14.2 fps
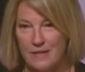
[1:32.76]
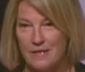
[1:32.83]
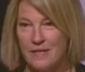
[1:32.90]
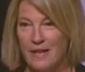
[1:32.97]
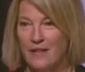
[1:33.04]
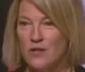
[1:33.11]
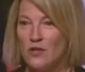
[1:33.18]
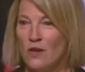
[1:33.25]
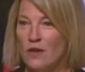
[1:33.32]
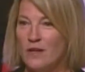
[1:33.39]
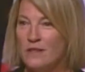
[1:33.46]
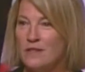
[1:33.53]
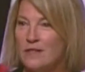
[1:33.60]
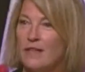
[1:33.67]
St.
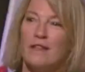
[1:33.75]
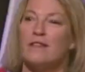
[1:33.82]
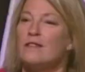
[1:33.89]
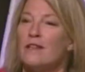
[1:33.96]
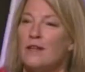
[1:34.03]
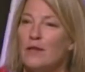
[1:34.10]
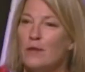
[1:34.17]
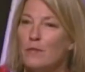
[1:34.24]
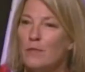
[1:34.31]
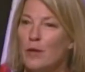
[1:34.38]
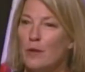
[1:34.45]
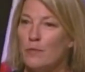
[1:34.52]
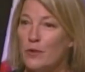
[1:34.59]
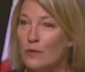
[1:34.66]
John's is
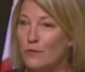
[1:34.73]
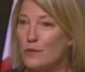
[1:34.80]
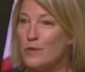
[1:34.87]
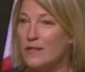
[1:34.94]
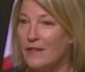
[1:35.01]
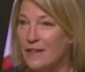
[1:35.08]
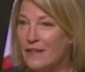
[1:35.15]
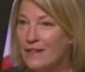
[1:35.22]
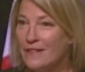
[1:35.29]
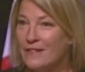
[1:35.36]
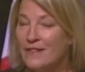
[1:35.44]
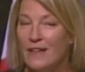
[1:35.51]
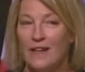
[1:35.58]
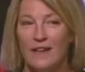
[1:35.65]
a beautiful
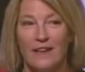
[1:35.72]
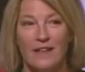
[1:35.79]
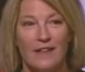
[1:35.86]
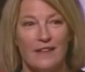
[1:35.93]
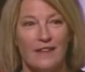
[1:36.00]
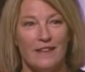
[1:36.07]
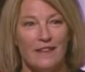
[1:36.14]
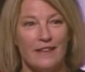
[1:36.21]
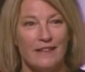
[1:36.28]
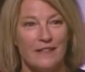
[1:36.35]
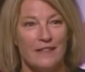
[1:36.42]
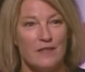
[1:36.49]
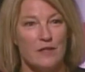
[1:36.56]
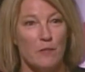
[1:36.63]
city,
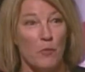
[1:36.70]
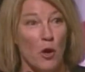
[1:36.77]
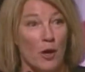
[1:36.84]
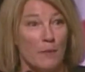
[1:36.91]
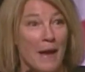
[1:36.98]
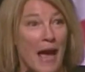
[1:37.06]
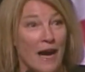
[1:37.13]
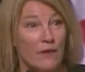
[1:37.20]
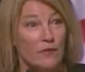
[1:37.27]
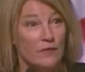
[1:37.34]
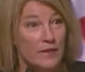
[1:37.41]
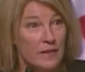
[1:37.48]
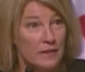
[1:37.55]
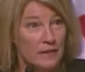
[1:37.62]
at least the bottom
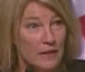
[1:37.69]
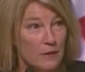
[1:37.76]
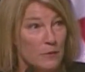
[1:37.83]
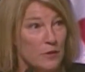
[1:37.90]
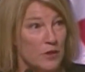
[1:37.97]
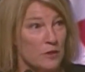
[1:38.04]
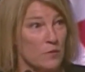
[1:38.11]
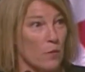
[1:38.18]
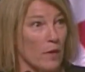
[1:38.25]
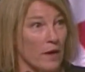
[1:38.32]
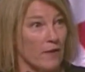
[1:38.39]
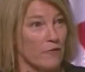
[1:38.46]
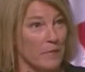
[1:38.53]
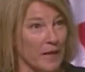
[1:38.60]
half of it, which is
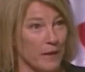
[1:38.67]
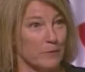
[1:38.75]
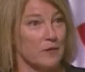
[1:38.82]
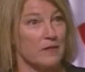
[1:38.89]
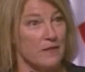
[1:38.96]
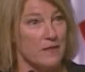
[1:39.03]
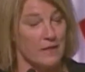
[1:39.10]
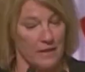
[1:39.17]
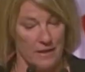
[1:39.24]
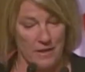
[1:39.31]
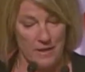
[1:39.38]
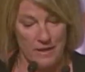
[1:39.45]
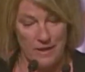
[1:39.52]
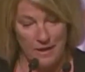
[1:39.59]
what I've been able to
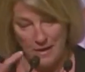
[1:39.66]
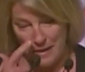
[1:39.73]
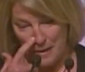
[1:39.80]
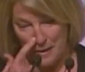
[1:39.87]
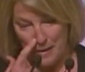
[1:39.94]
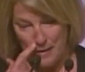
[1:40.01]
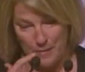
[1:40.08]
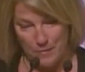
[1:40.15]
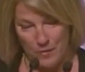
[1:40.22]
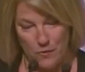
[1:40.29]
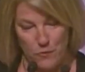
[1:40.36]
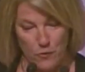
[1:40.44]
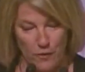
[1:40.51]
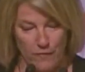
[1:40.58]
see
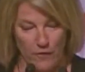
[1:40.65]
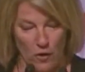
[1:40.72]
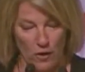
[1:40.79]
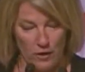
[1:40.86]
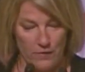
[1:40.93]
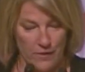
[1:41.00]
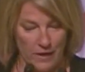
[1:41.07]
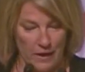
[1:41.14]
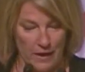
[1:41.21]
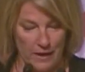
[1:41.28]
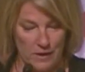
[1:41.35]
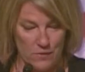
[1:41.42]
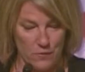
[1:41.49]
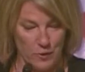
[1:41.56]
through the fog for the
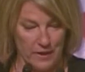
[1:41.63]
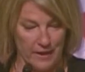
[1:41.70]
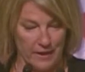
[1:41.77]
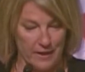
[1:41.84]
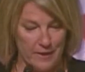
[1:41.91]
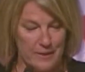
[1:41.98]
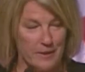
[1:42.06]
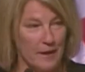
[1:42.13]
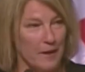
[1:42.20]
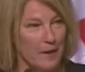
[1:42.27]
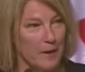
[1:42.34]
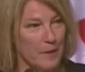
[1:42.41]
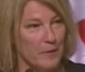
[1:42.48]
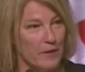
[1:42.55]
last 4 days.
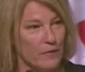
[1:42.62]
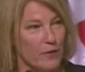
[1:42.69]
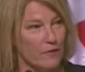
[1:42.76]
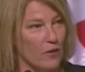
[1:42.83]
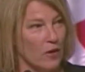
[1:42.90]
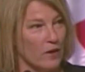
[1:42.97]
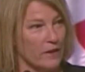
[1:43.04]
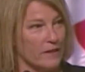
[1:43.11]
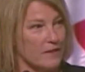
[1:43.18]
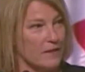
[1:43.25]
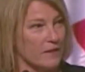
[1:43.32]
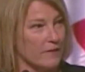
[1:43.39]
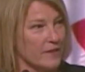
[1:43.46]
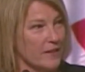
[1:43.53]
If the fog
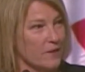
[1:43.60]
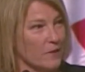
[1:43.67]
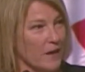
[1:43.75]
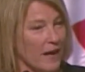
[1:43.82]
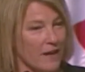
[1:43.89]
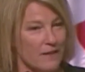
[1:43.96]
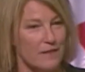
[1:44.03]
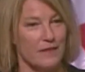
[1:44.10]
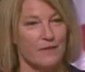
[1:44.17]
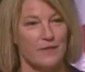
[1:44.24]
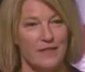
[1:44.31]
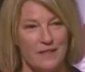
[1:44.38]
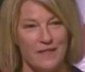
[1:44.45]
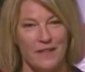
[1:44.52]
is lifting or has
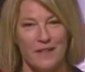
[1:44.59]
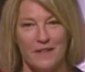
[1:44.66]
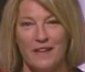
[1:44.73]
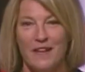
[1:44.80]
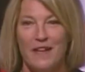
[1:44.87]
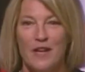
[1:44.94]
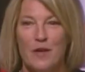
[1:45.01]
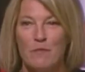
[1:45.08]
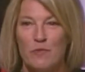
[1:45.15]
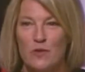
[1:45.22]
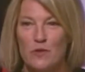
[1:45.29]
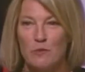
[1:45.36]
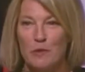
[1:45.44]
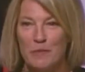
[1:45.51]
lifted, then
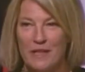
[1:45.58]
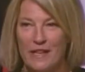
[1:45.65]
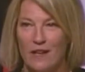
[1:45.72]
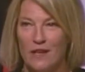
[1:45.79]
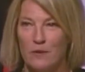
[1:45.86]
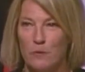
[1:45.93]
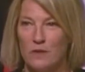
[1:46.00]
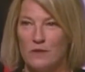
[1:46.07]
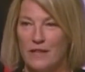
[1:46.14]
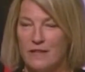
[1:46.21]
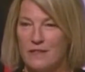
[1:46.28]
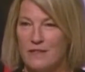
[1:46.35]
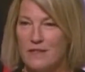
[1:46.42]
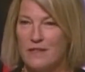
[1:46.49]
presumably I will
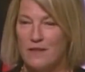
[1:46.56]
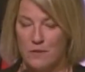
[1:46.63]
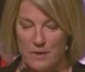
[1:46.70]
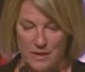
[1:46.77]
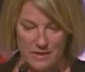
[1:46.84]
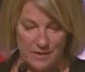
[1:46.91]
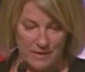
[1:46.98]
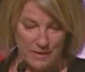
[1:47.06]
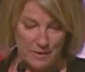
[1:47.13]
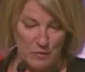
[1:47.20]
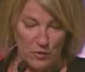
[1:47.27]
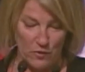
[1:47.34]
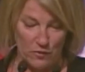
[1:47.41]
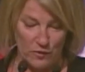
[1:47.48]
get to see the rest of
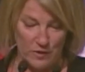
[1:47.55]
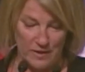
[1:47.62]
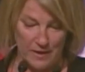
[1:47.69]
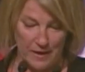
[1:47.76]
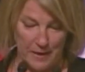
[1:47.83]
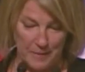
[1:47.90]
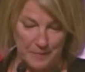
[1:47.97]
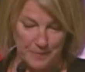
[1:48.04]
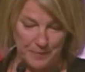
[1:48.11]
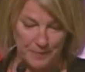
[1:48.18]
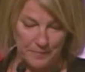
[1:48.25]
this beautiful city.